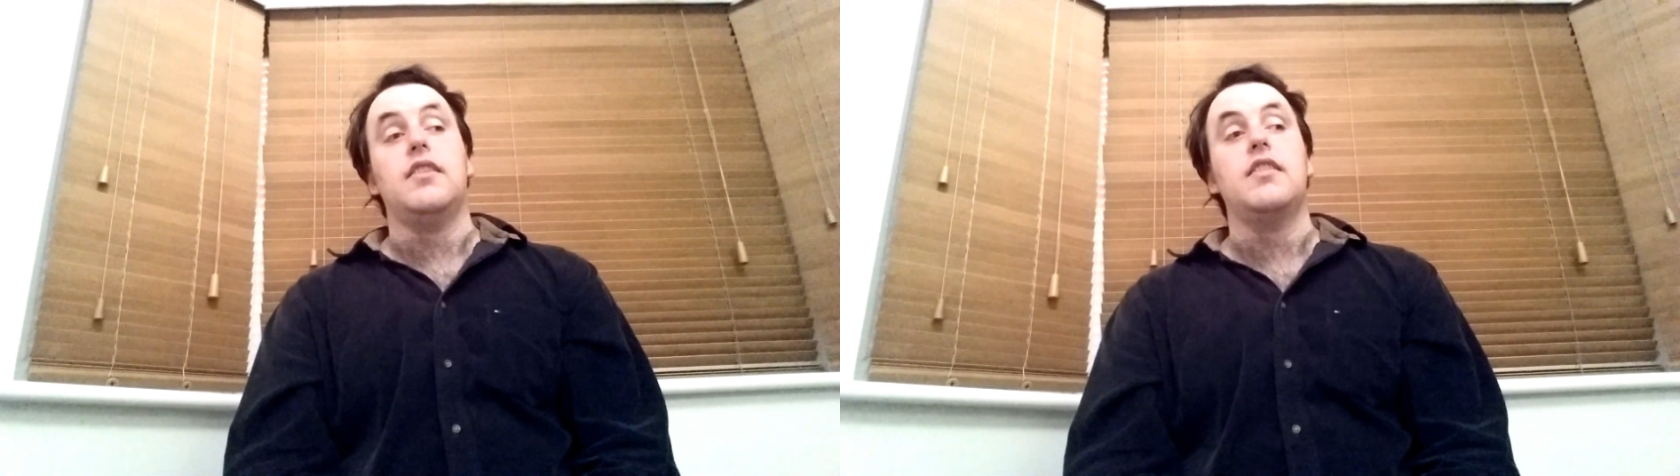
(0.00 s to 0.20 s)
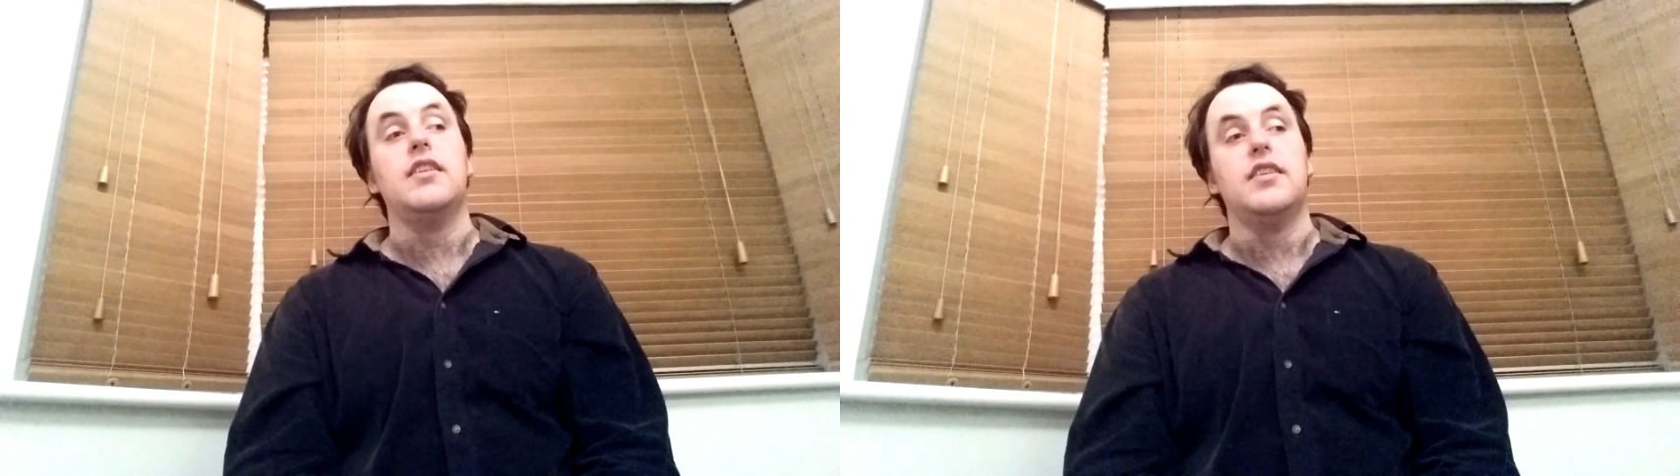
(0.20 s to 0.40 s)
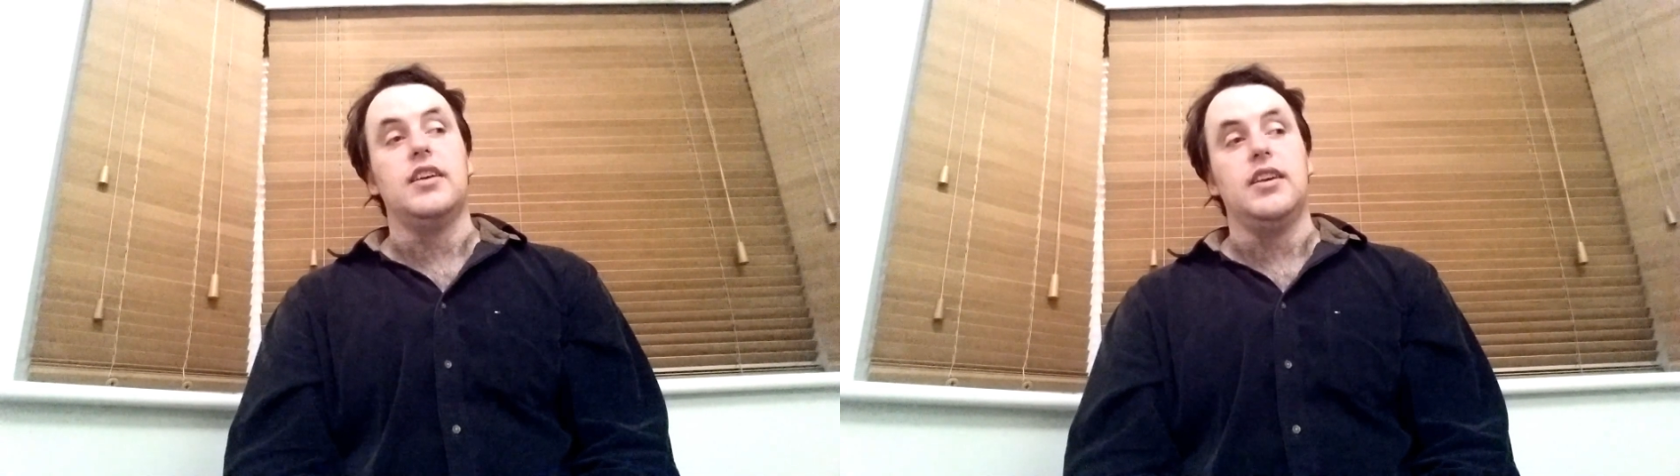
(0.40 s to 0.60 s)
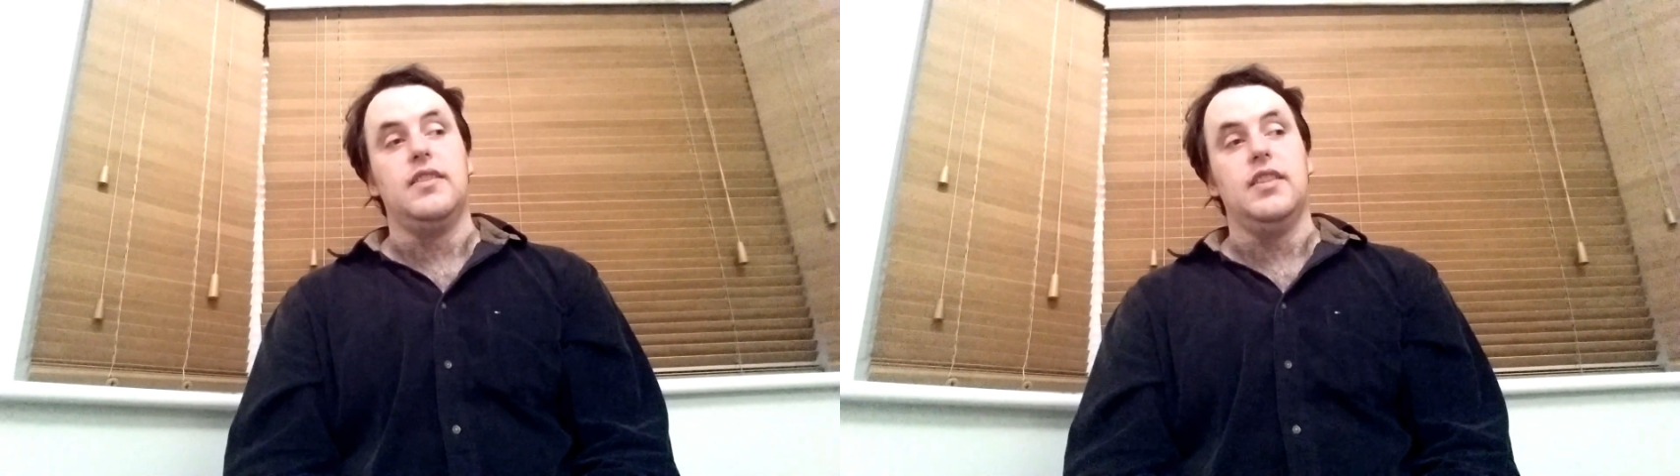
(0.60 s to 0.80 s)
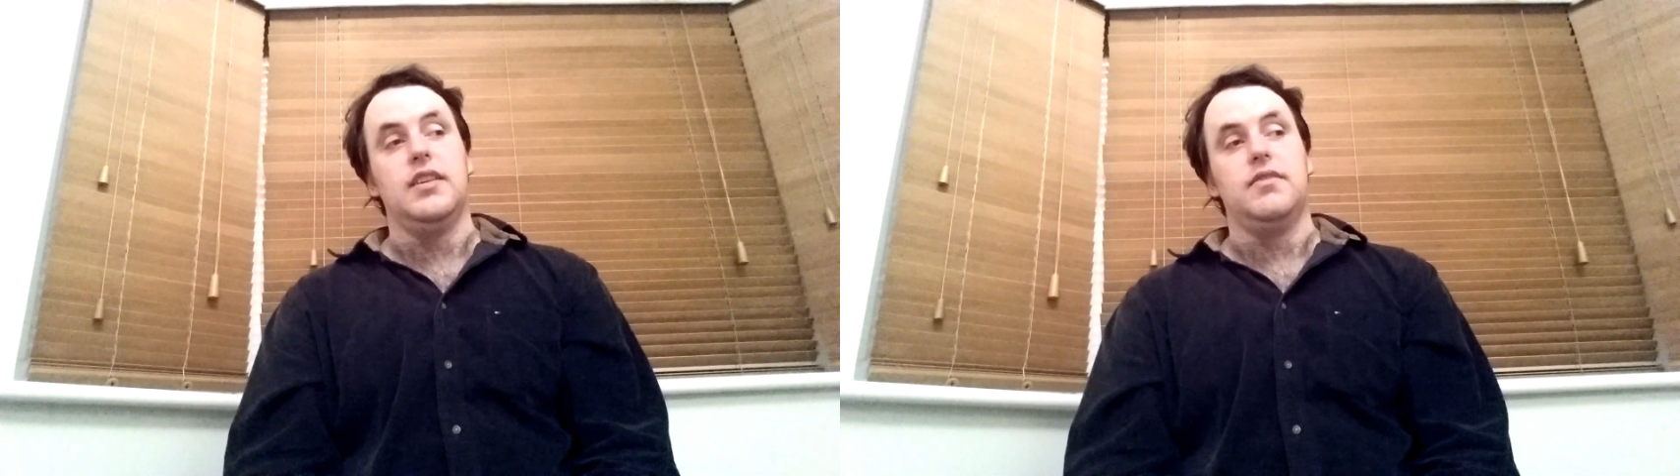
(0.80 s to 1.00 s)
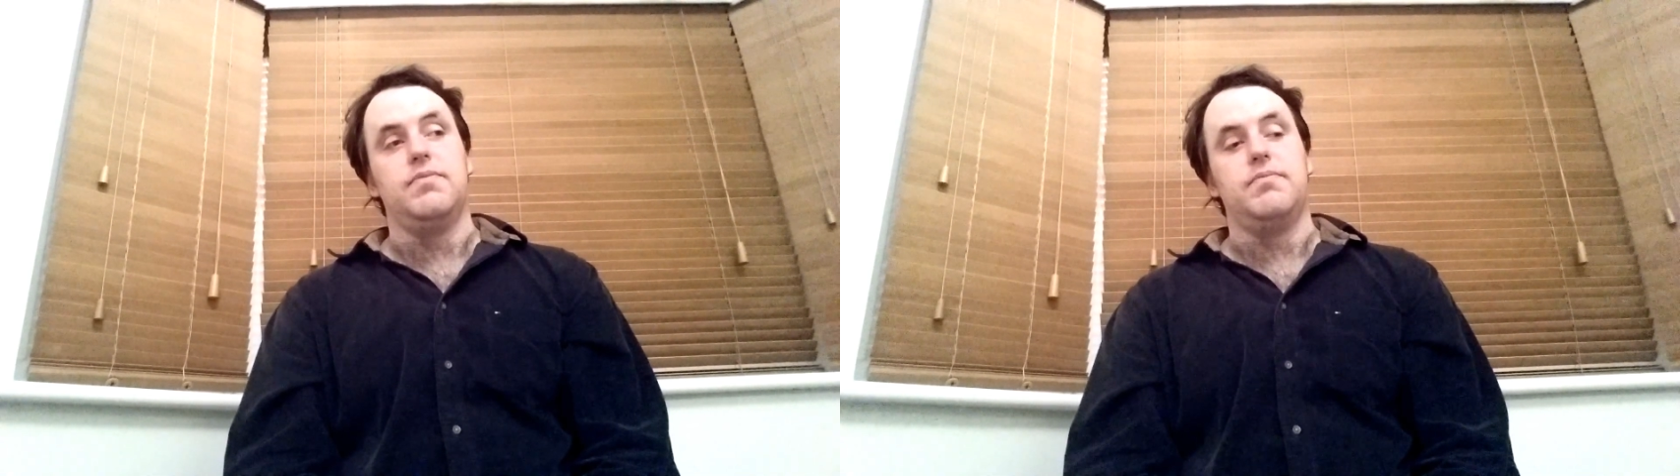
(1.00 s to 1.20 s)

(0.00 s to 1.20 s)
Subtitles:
a city that